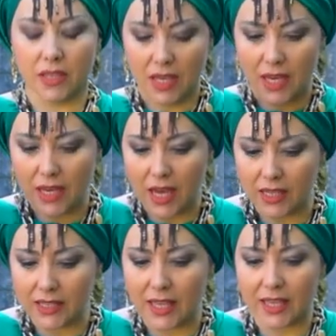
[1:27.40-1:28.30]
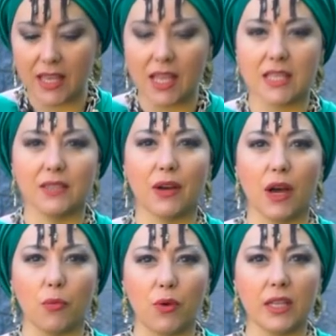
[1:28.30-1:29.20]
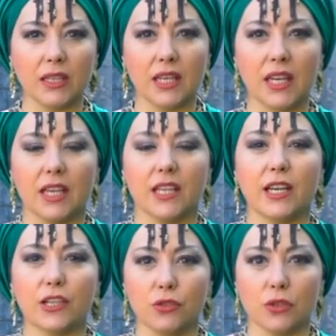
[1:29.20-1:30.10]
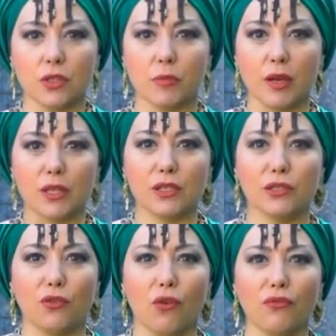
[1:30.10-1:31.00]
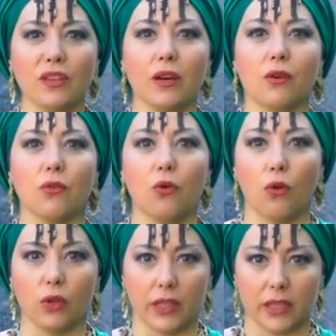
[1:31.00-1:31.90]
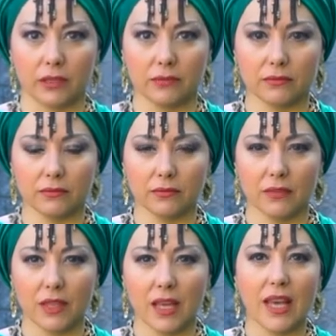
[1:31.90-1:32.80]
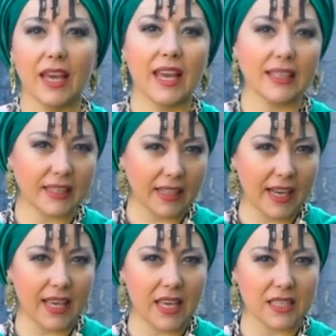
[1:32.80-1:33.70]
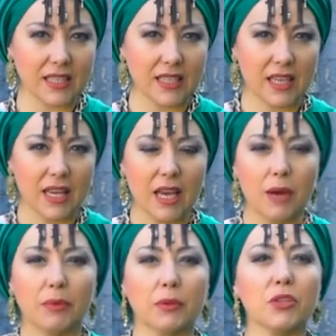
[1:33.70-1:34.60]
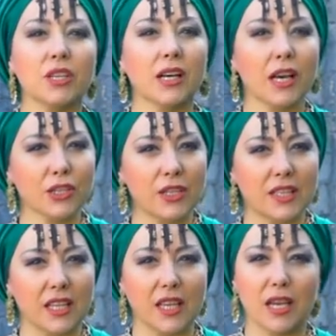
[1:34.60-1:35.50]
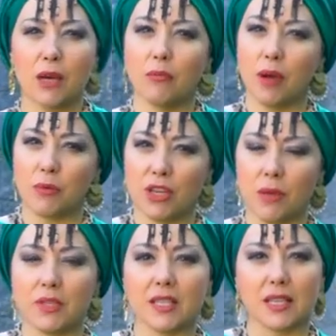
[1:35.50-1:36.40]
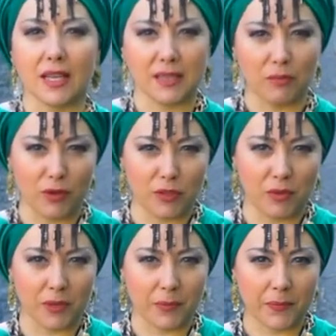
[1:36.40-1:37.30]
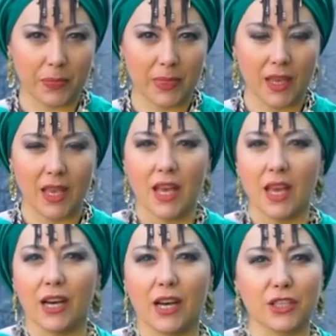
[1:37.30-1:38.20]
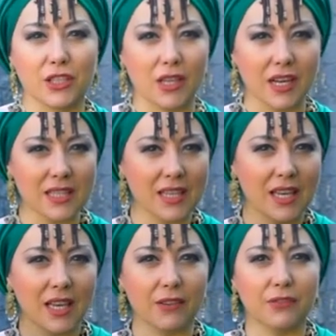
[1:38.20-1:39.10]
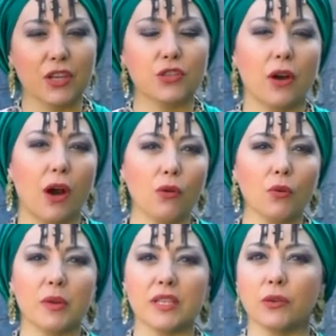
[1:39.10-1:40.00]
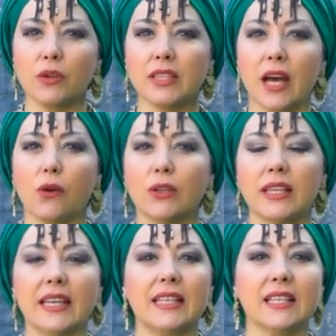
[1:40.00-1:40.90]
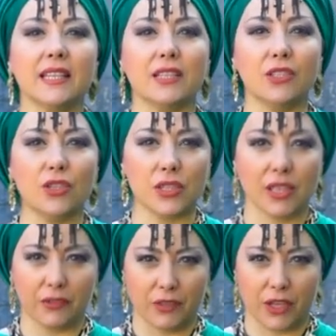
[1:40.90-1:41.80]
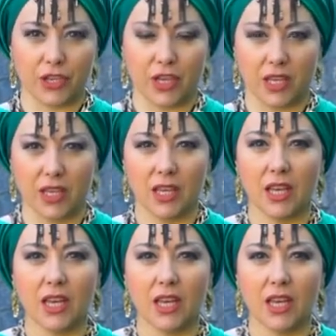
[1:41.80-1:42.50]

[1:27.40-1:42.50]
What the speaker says: always says, when I don't put on amulets, I feel like I'm naked. It is true, because every day we communicate with different people. Every time there is some kind of energy invasion into our aura.